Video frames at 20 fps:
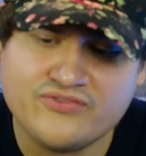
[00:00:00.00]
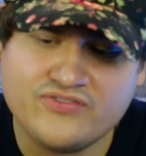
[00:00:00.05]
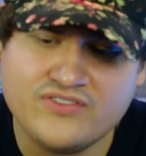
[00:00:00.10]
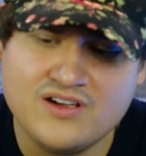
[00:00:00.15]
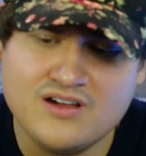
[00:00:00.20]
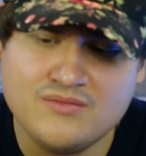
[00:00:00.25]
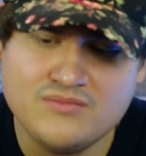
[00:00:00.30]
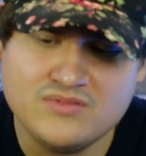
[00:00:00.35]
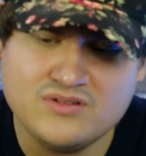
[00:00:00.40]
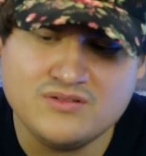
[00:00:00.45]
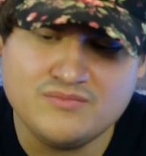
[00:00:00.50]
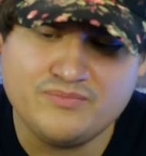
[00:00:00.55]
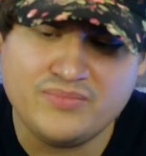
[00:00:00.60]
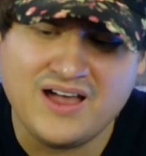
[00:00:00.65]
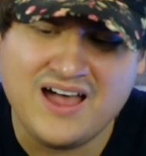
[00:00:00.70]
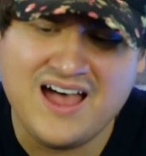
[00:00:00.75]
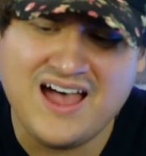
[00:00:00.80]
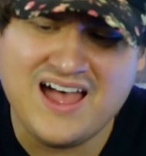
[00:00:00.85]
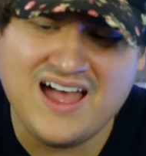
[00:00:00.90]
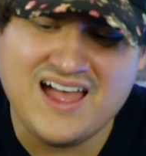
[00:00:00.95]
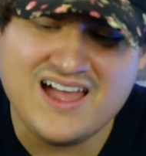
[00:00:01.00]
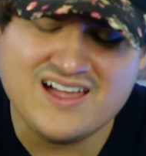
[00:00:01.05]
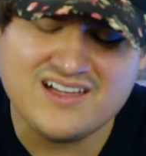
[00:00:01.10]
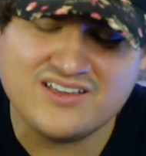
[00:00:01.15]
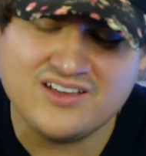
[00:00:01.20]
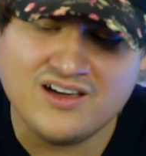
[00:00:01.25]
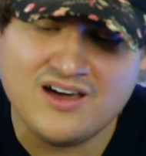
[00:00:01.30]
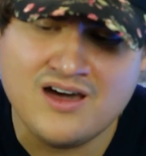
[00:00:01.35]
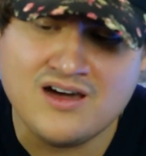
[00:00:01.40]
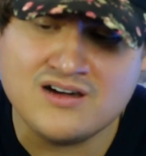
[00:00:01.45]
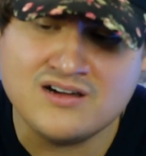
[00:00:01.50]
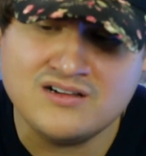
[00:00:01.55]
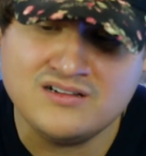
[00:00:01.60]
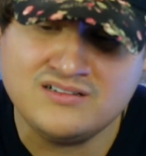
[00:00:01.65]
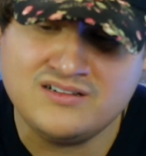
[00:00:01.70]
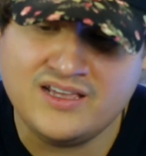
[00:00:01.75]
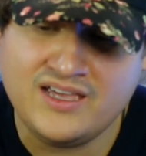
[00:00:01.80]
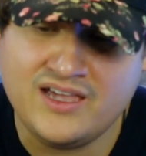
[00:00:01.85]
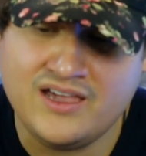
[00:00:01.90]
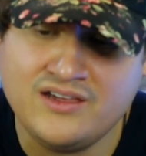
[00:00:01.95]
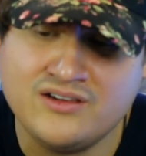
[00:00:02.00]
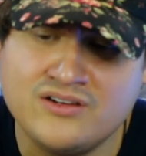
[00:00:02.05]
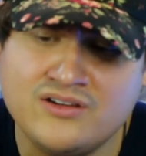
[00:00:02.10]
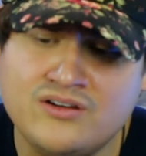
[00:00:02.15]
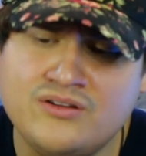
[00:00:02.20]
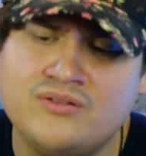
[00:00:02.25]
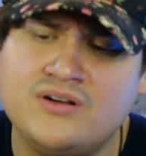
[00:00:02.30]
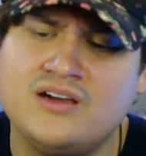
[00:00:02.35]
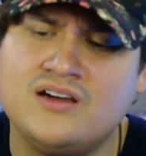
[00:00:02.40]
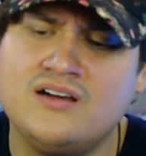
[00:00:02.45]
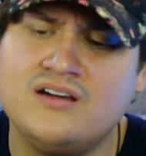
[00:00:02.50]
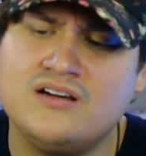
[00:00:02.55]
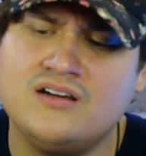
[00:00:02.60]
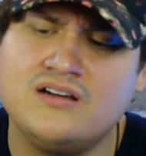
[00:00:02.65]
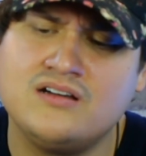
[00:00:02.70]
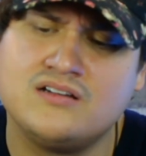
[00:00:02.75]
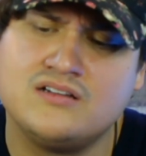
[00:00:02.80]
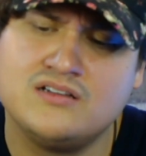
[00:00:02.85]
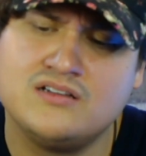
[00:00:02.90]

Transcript: from a bygone era,